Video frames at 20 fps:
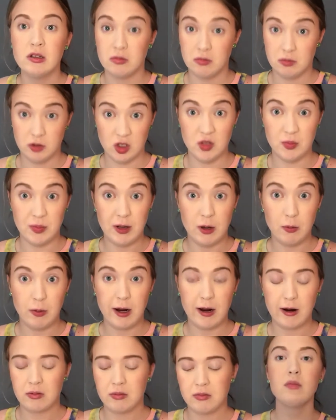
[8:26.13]
just be
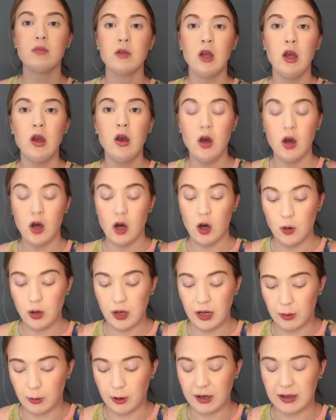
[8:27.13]
aware.
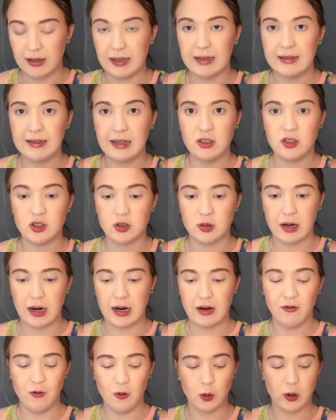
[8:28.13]
Okay, we're gonna let that dry
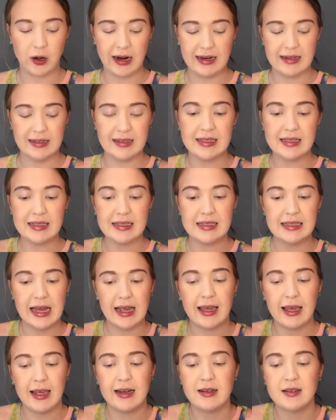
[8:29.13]
for a
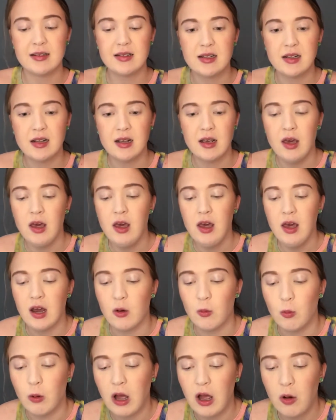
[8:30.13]
second,
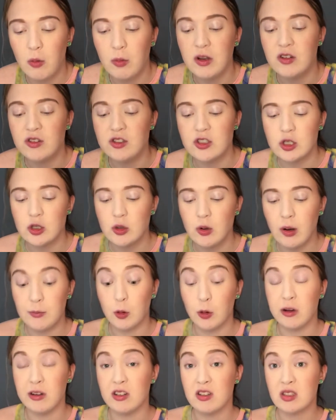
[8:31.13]
and while we do, I'm
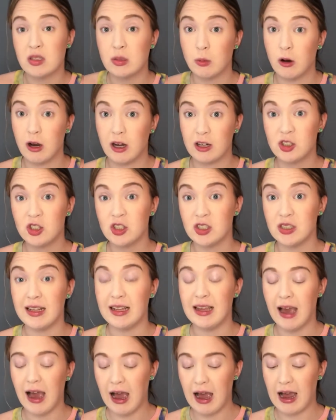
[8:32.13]
going to swatch
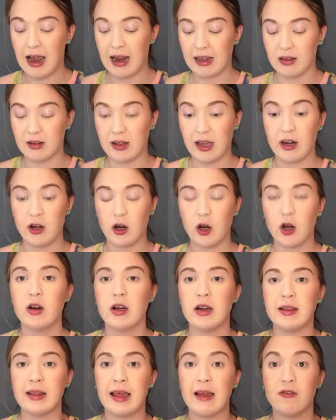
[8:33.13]
the highlighter.
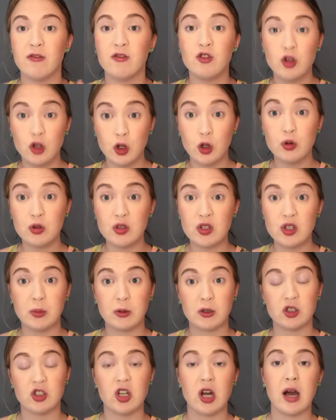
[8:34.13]
They have two
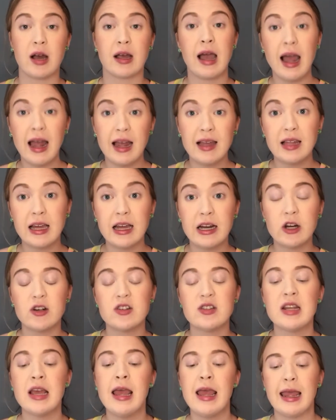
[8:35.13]
Super Shock highlighters
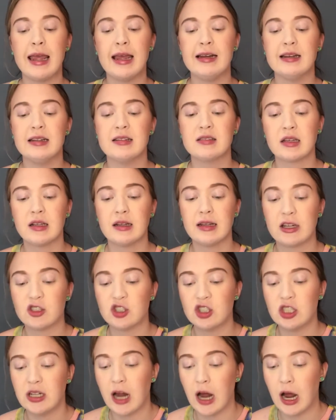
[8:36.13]
in this
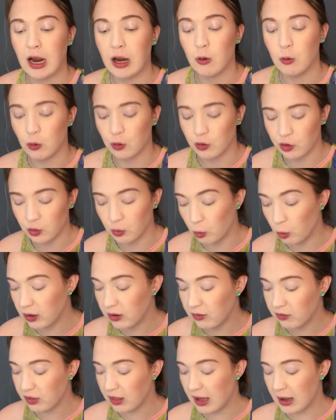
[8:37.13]
collection. I ordered one
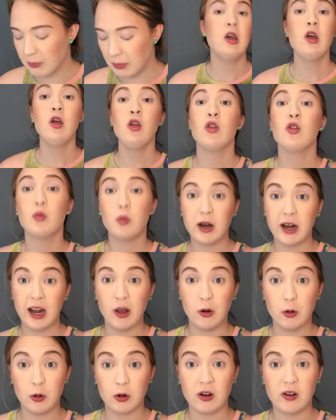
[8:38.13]
of them. The one I
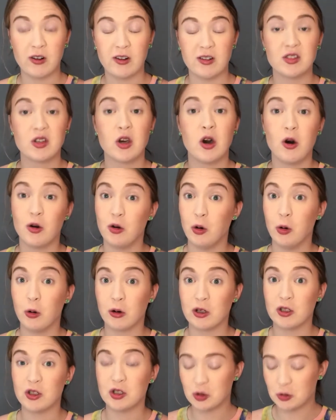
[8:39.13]
ordered is called
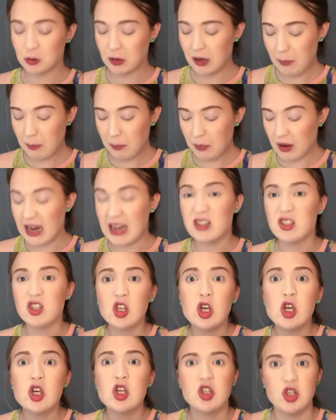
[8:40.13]
Your Trip. It's
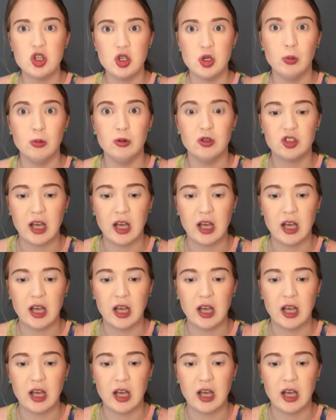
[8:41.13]
huge,